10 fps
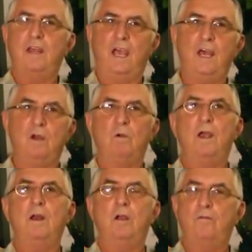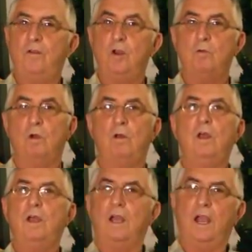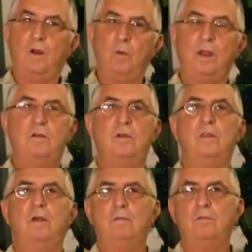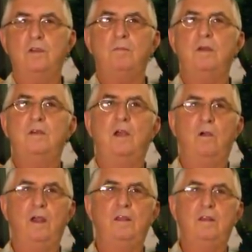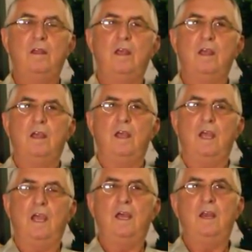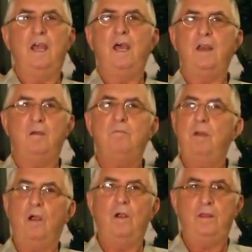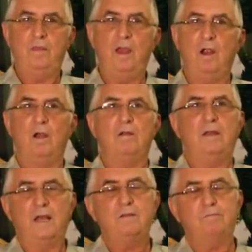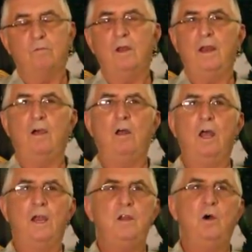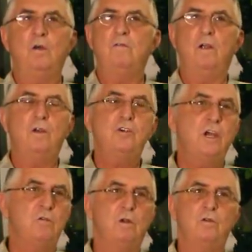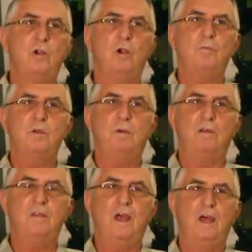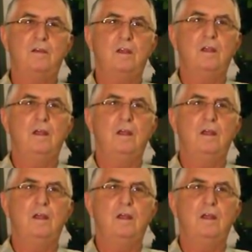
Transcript: They had a regular funeral and went to the cemetery and, and had him buried there. That's really all I know in very general terms about that.